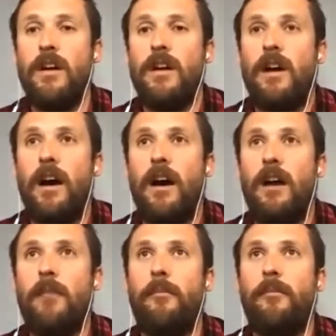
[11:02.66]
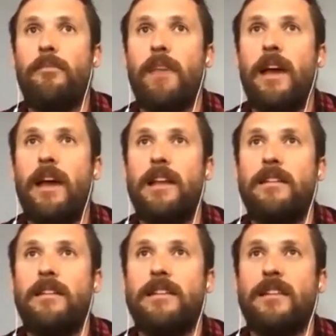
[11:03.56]
and
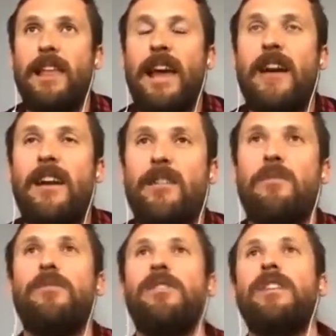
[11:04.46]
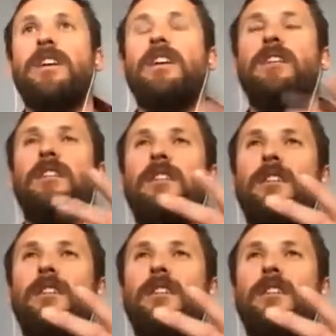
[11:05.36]
it's allowed a really